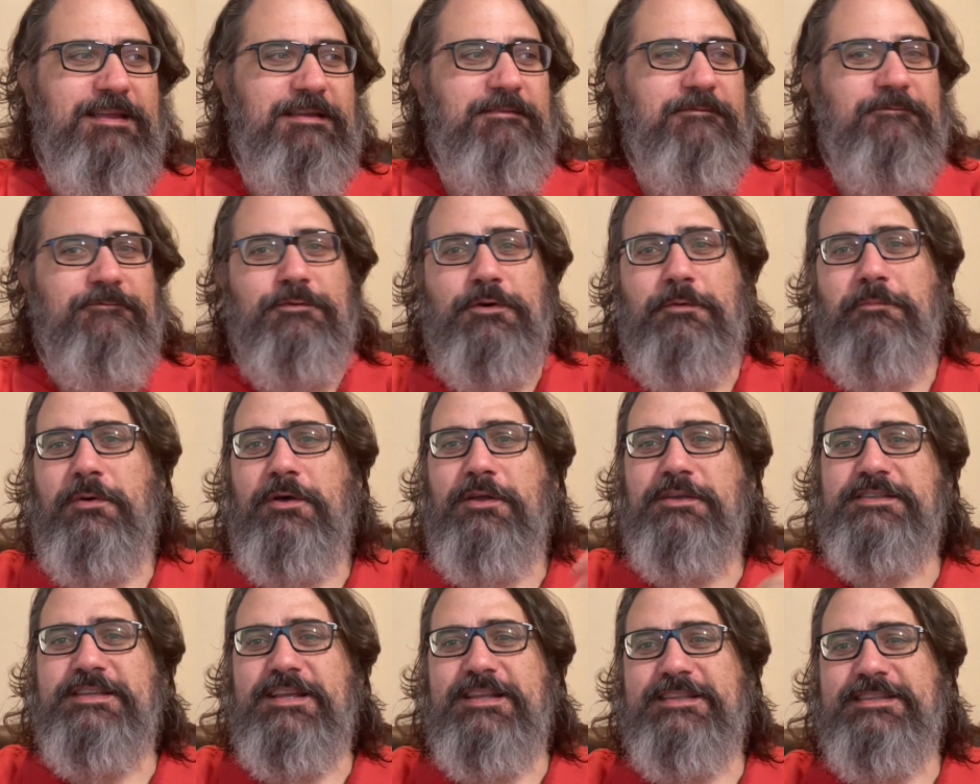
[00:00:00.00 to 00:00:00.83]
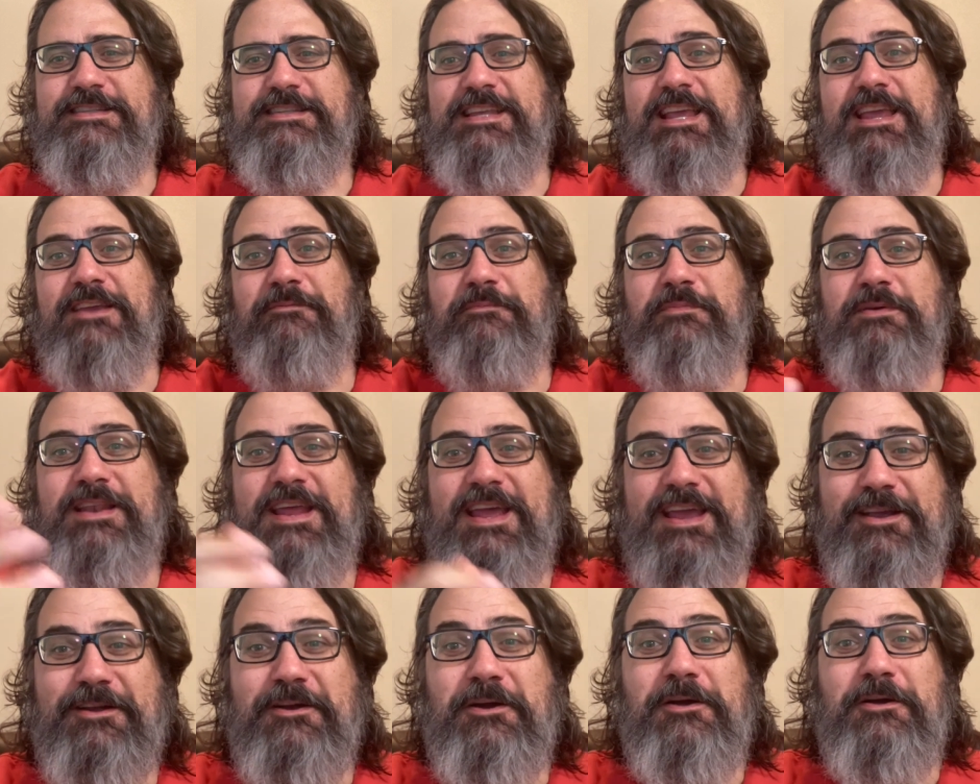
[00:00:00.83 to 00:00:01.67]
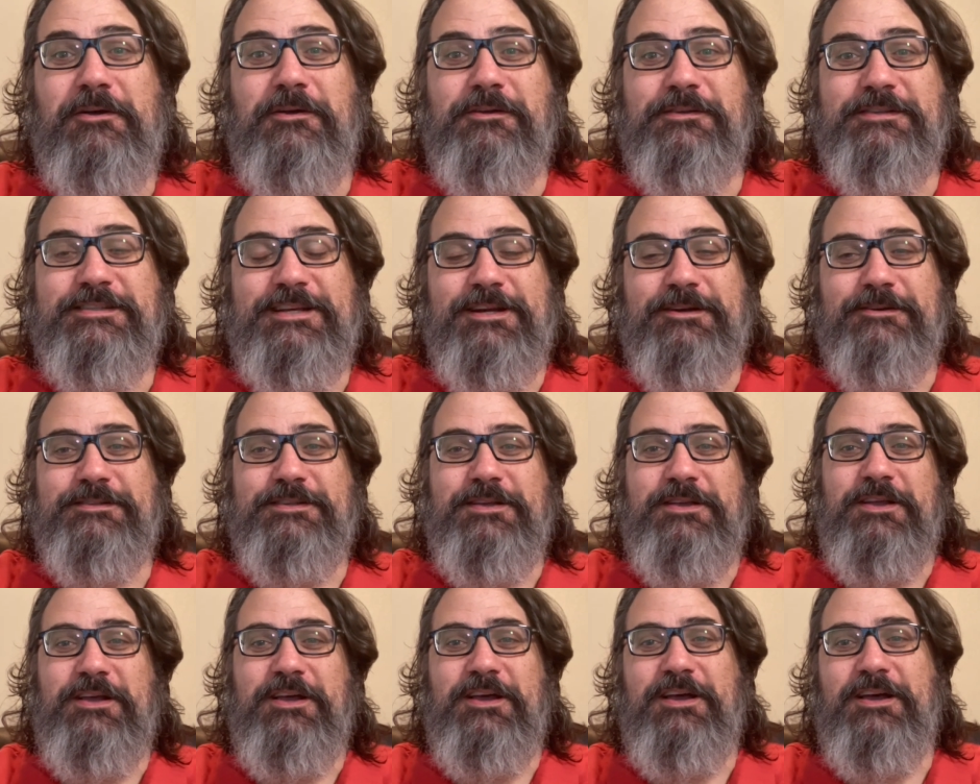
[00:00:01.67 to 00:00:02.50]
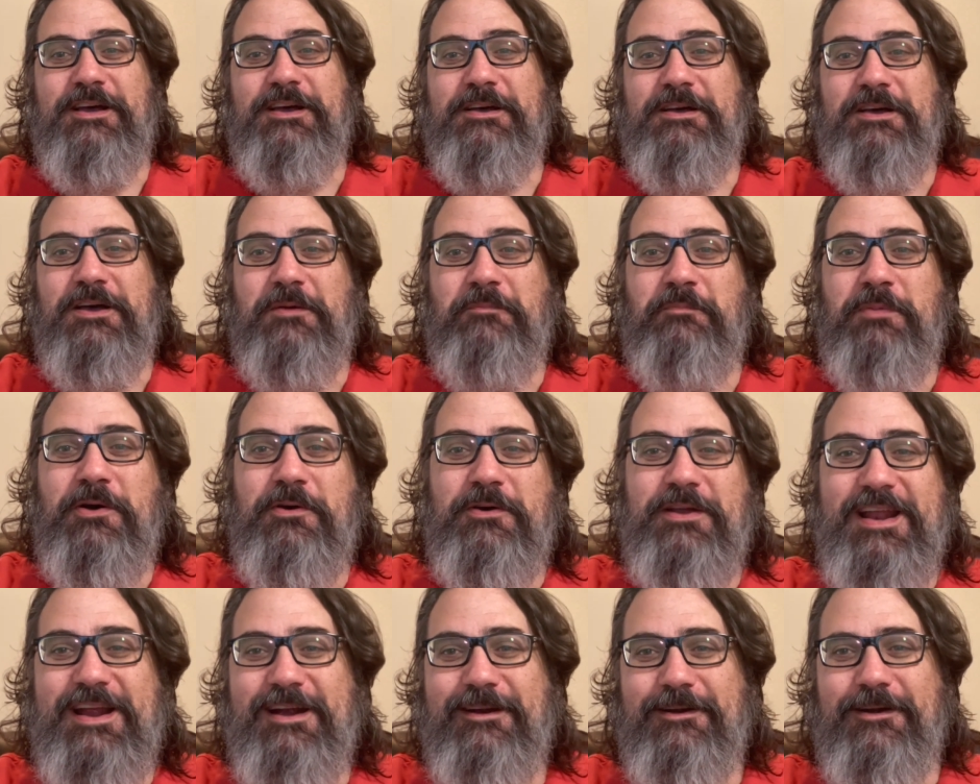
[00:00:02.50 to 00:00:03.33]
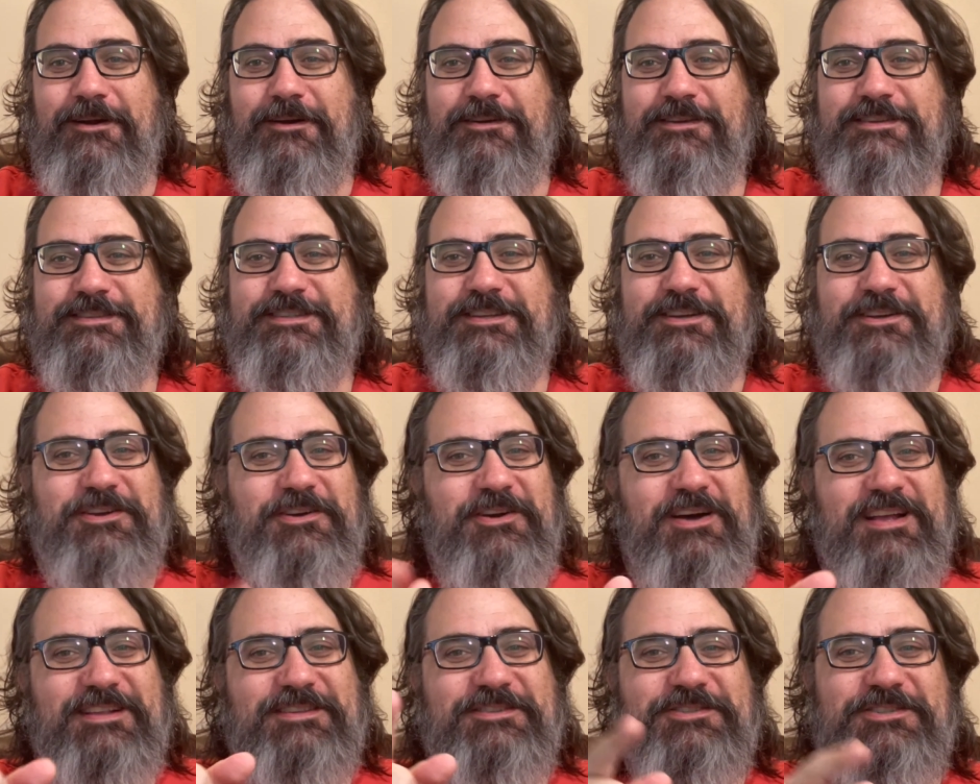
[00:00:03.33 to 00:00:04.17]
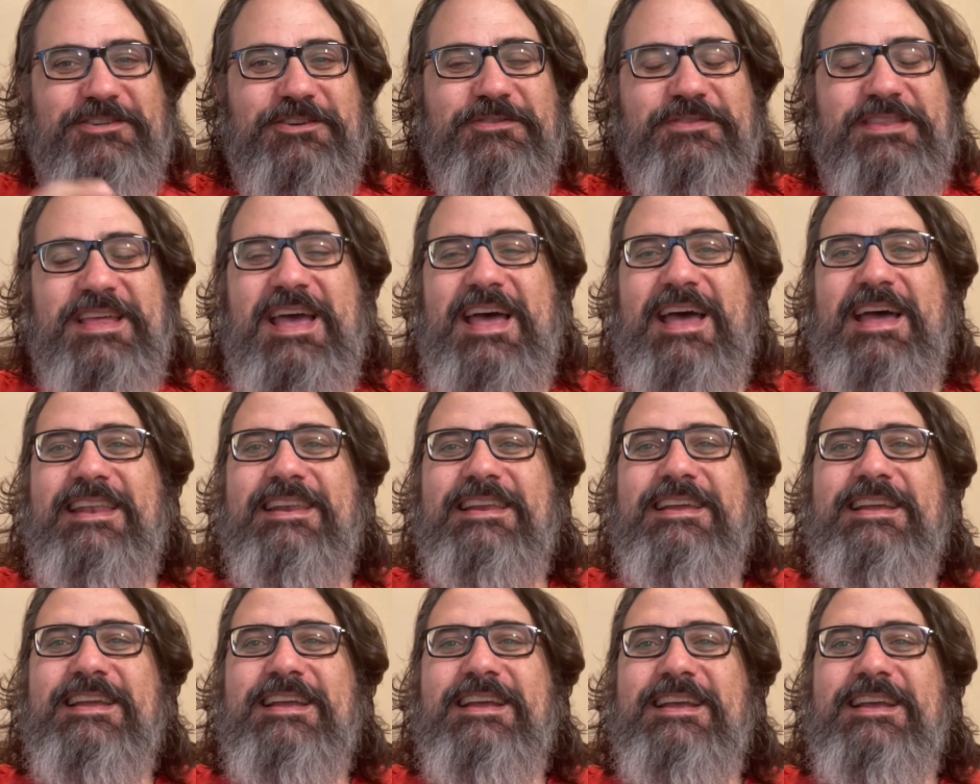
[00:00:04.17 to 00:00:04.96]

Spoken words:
football's unsafe, but hey, girls, here's a bow and arrow, so go out and shoot that.